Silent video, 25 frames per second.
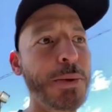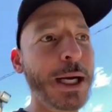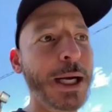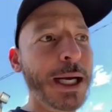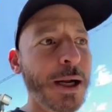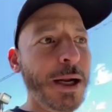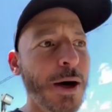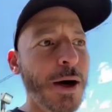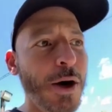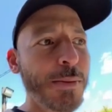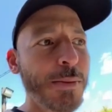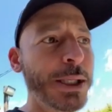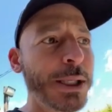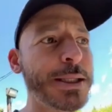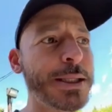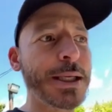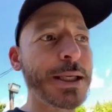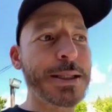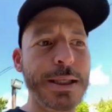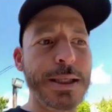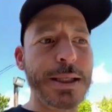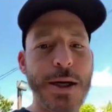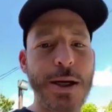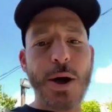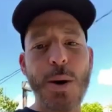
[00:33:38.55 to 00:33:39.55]
and you bring it home,
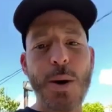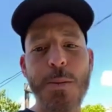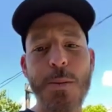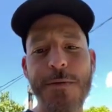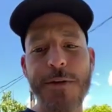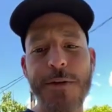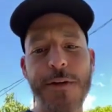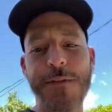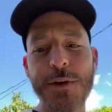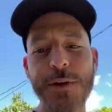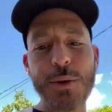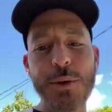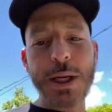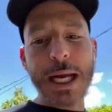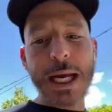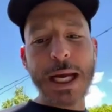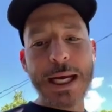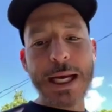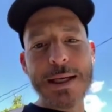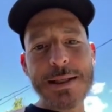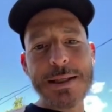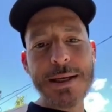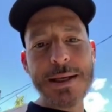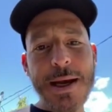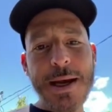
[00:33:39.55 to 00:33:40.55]
and it sits at home for a
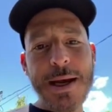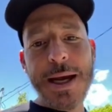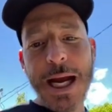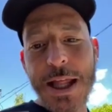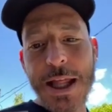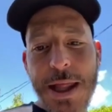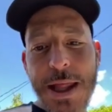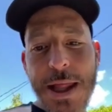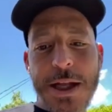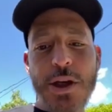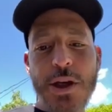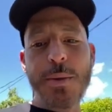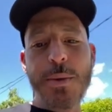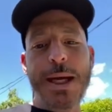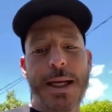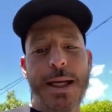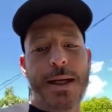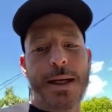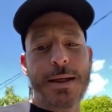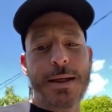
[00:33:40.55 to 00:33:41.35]
few days, and then